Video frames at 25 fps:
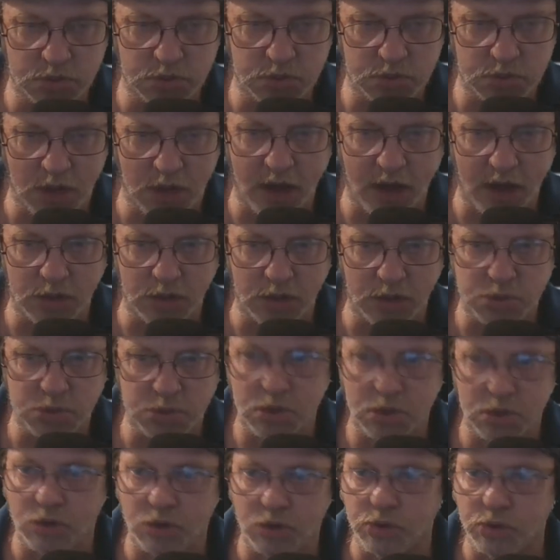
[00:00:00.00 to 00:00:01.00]
kind of show
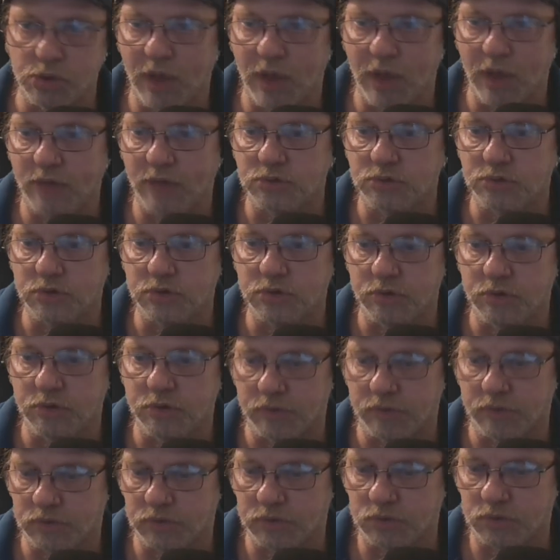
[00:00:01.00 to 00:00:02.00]
you how to do this.
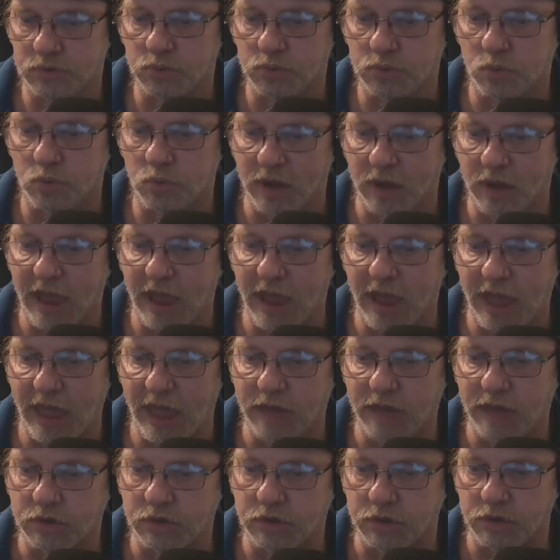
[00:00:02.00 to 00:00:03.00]
This is what I had
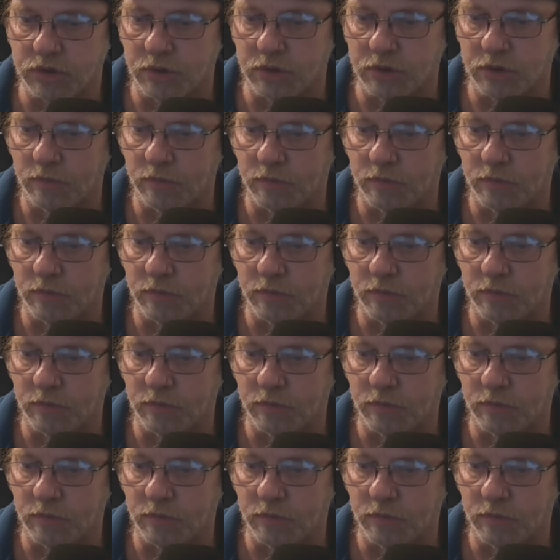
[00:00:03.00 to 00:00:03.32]
to do.